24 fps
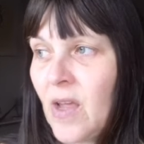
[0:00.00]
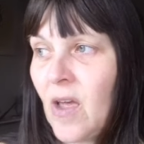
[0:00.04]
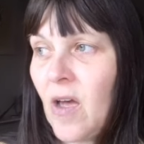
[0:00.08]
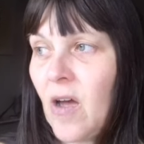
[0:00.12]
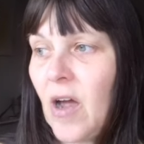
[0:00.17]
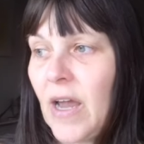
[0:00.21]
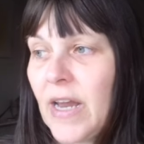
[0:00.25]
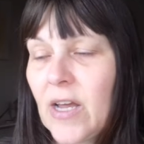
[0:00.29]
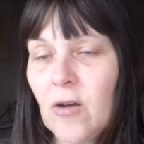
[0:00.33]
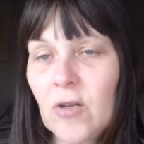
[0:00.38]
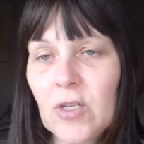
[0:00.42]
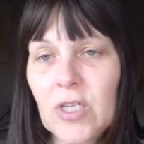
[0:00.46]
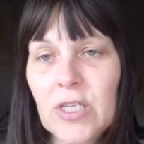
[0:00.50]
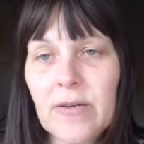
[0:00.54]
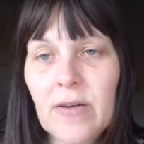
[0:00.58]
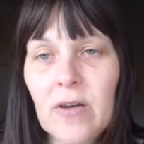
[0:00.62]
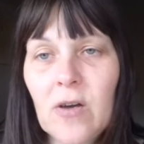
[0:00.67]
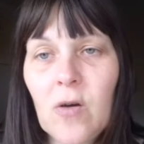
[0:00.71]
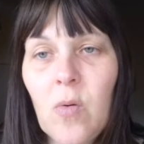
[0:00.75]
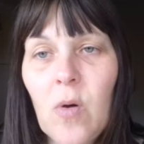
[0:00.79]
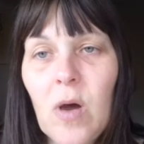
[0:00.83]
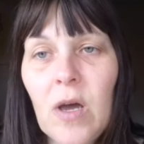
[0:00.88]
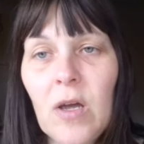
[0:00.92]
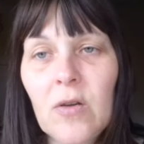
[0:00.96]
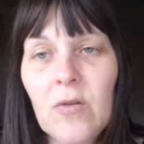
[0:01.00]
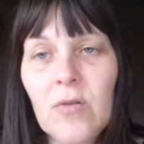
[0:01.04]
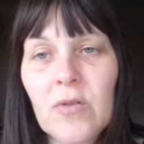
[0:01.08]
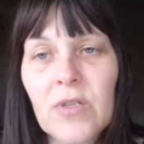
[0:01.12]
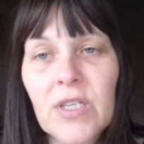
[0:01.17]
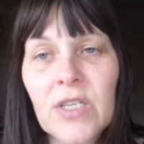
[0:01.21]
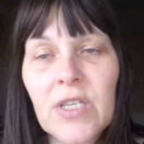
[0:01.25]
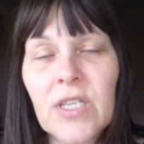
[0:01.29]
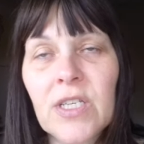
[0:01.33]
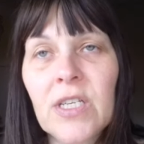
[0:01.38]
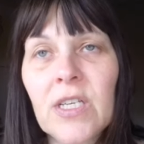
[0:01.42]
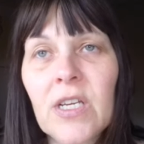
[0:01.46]
I got some
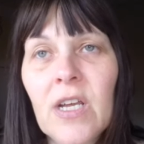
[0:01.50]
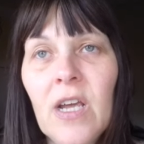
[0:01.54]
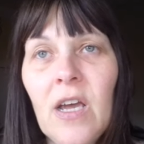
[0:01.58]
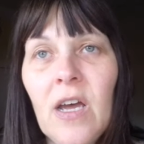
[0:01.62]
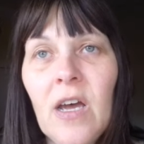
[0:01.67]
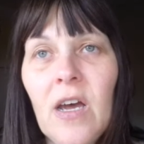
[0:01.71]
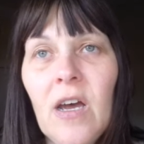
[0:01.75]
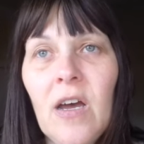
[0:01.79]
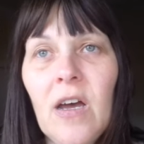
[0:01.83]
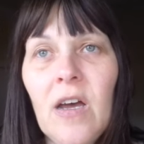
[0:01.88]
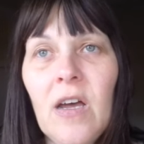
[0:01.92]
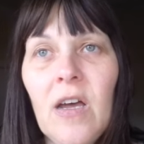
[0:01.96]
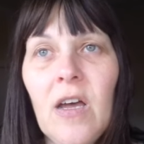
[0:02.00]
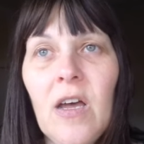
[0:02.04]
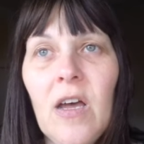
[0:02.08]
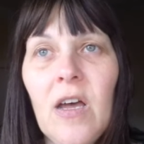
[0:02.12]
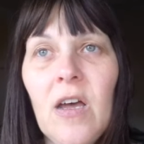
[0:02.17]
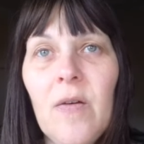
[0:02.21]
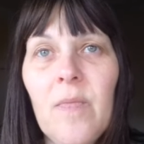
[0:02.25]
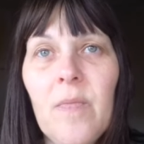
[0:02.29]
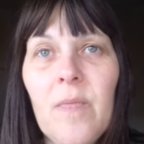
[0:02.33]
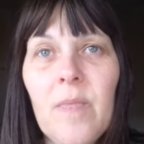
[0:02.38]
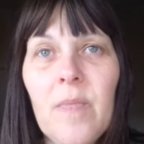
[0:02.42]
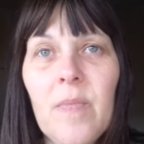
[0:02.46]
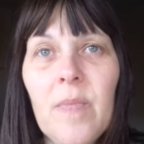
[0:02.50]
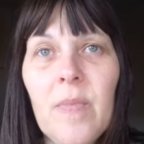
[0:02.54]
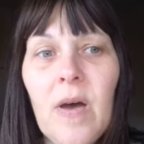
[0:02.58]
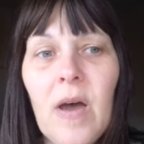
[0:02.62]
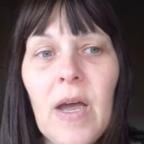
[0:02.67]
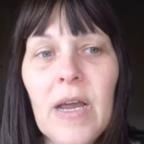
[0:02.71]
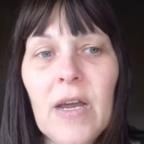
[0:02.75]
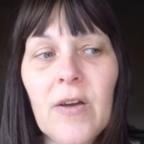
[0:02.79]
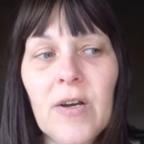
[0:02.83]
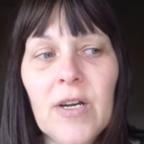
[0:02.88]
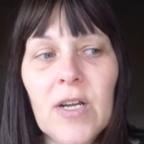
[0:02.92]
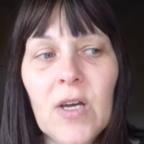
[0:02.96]
quotes. Um,
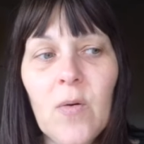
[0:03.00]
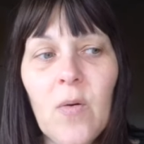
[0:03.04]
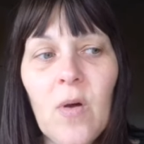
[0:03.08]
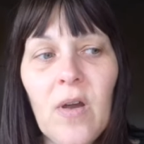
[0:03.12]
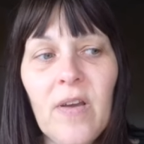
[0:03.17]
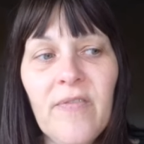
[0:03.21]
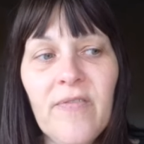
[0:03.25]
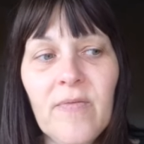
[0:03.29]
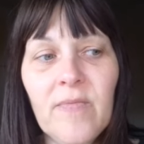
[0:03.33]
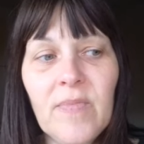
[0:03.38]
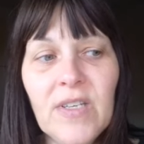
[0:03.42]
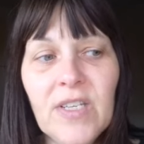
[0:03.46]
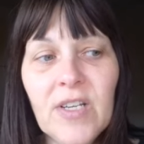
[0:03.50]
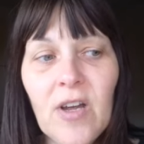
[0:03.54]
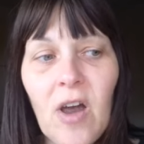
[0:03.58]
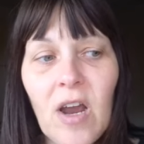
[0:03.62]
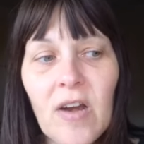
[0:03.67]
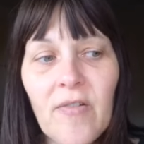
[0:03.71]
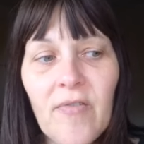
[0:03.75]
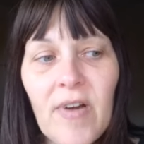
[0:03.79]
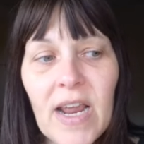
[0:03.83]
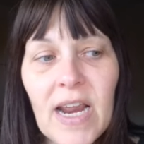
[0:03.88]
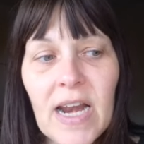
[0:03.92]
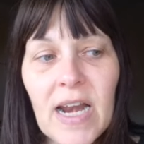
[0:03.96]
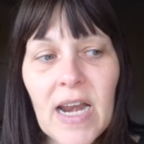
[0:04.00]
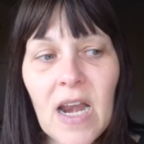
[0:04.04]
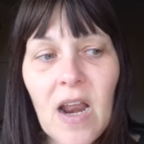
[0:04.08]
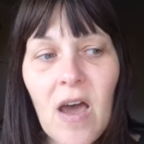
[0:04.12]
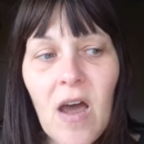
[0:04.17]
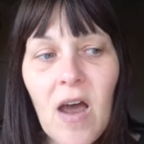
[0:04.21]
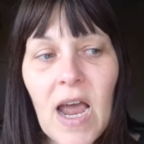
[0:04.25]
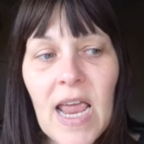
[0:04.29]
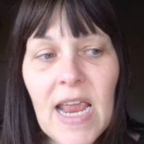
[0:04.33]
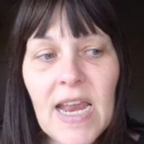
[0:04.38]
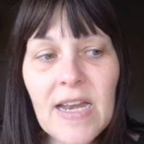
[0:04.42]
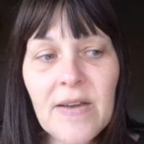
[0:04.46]
I got a quote from Direct
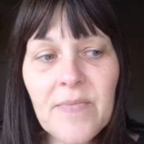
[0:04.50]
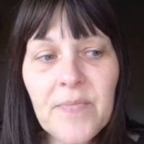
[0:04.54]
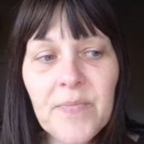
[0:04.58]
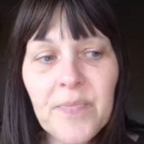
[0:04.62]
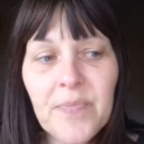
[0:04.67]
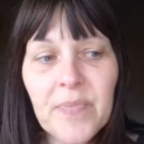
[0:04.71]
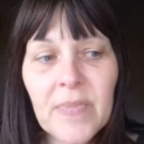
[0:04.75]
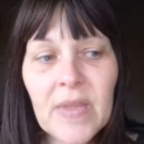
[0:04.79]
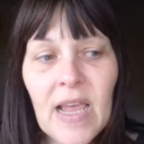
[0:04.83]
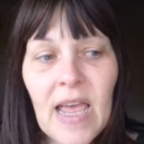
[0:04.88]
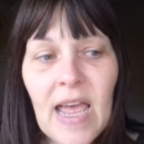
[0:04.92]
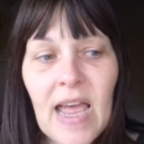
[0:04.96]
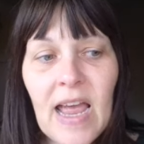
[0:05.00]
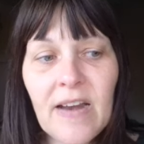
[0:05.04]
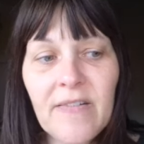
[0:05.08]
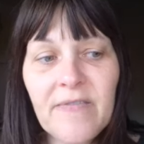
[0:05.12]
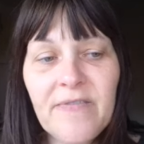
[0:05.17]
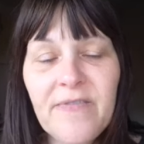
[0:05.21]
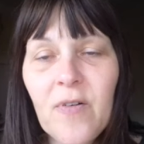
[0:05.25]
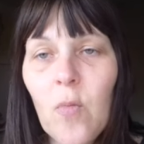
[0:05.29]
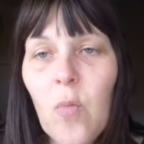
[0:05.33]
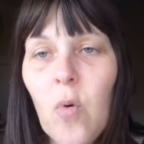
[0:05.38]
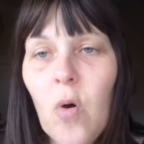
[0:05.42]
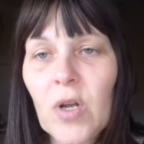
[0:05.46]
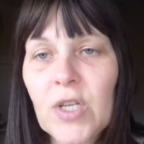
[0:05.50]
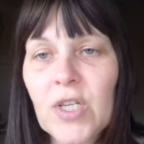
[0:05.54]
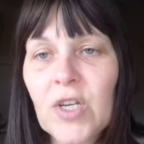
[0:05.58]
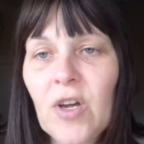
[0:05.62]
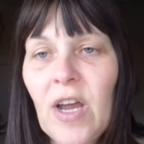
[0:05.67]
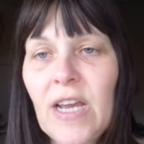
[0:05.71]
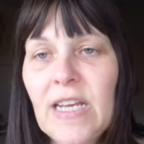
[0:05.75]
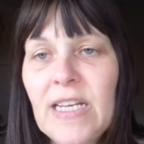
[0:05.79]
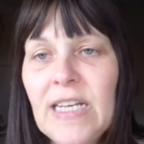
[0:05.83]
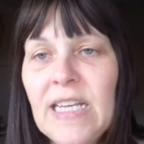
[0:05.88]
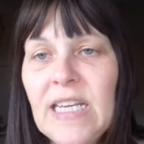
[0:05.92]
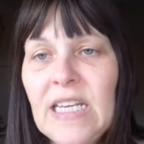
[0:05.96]
Line, and for what
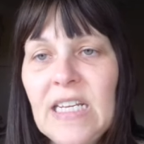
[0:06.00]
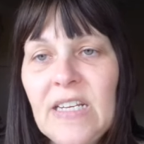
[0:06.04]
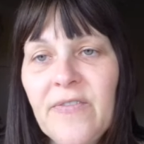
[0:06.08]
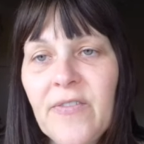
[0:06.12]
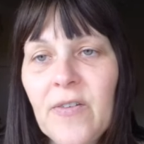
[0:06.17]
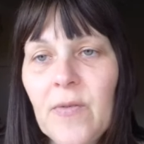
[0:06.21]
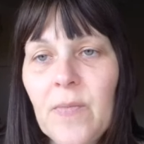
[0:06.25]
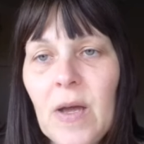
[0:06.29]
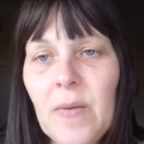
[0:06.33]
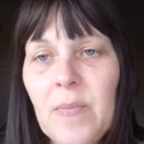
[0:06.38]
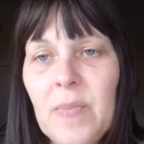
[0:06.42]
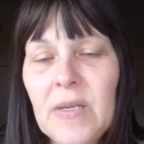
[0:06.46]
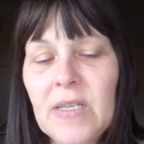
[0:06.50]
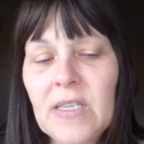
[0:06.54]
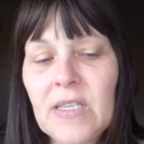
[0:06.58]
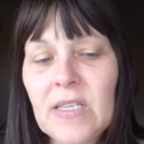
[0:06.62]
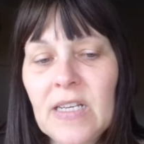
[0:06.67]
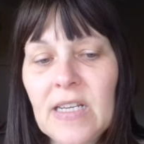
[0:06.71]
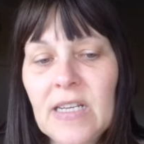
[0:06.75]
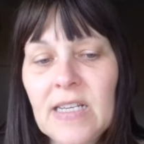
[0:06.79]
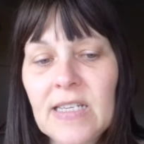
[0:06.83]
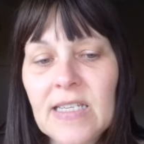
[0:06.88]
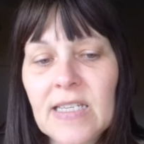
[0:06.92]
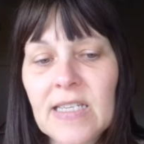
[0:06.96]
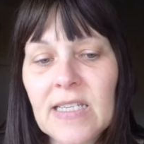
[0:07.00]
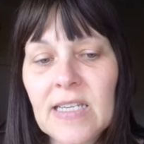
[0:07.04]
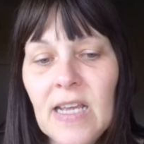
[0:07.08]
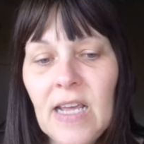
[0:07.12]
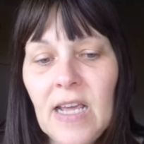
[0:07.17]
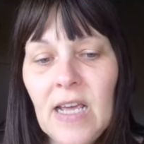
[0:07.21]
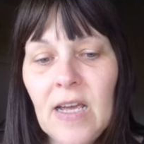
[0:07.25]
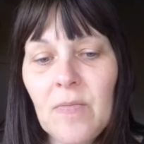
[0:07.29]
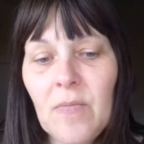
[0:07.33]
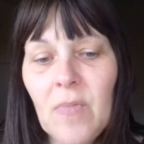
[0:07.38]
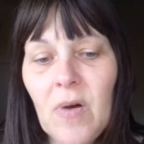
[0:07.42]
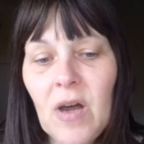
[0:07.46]
I need for my business,
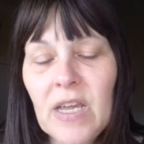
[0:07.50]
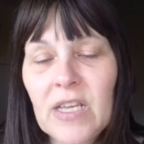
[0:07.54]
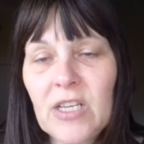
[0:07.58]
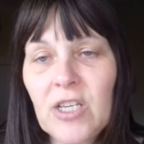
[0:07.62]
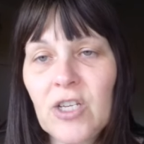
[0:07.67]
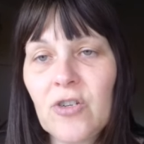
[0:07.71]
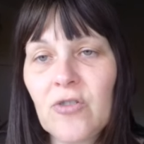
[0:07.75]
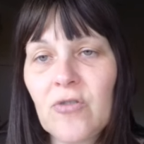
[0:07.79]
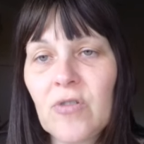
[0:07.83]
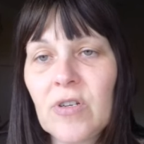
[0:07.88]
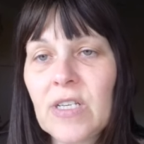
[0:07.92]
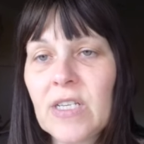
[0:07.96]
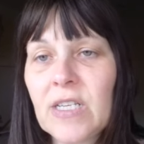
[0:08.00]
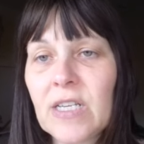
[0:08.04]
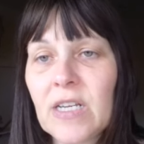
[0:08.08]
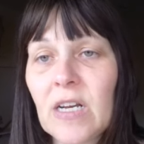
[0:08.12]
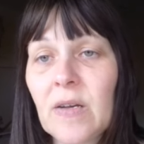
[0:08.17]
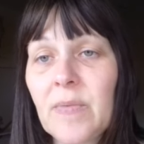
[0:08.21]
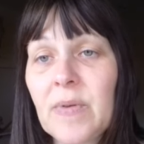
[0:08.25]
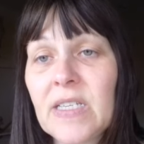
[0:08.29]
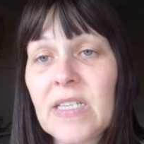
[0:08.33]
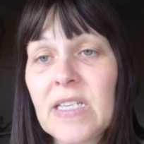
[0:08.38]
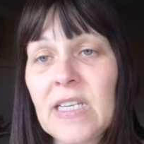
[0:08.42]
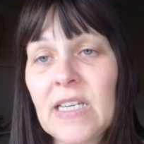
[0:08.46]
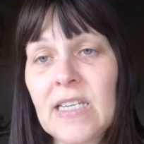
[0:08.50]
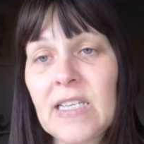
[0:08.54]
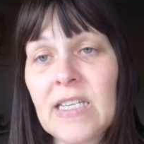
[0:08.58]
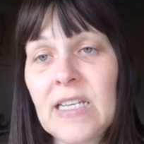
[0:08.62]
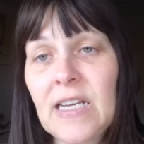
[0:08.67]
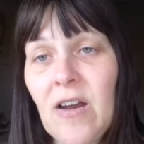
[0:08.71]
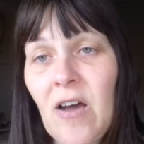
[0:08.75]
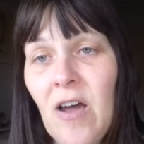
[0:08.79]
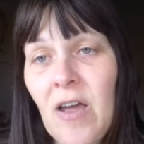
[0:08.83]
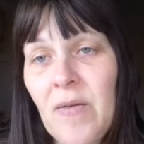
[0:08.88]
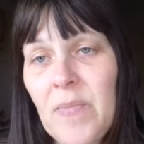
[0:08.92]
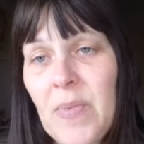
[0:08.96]
my insurance is going to be
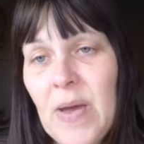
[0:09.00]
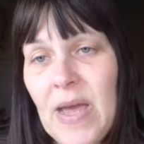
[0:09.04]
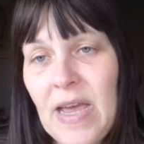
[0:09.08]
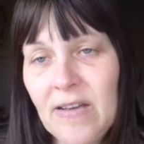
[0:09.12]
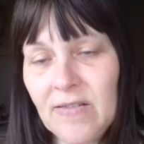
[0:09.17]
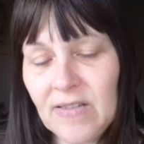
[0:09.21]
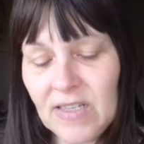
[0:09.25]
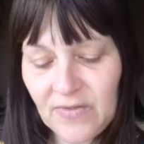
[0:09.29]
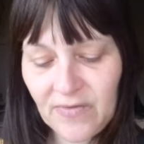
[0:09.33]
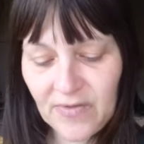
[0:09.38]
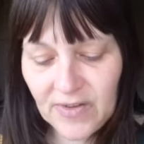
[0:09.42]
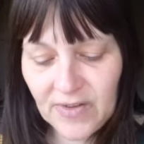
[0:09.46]
£69